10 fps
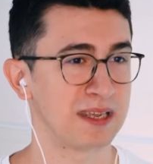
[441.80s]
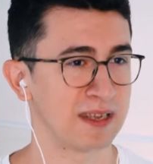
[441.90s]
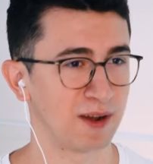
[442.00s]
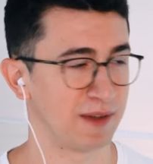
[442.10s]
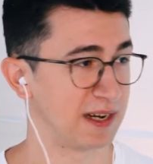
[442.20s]

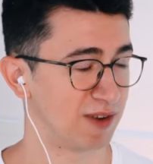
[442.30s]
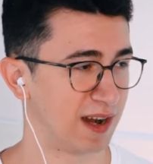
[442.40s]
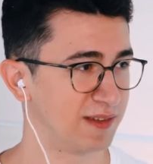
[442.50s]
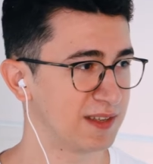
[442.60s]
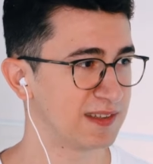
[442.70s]
be of any
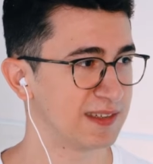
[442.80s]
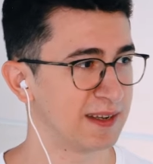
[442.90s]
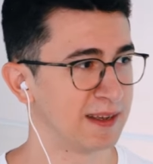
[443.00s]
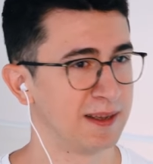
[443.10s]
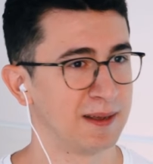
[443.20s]
relevance,
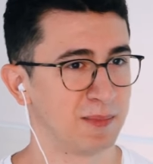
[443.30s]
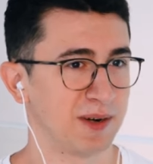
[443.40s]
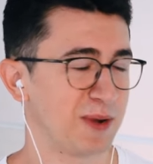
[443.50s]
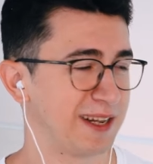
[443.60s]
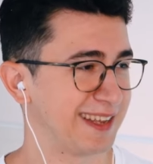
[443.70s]

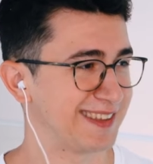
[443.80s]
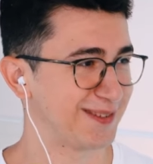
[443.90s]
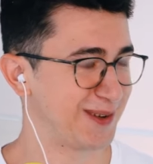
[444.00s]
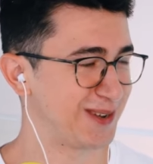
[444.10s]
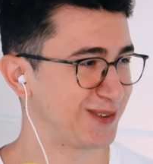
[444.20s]
but well,
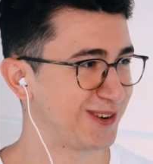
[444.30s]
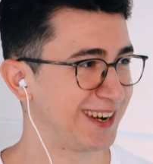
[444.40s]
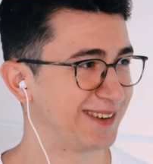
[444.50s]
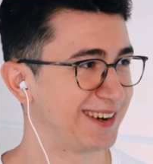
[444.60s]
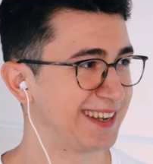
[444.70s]
that's where you
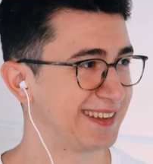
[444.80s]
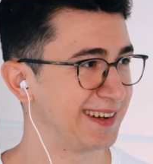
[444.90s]
try, right?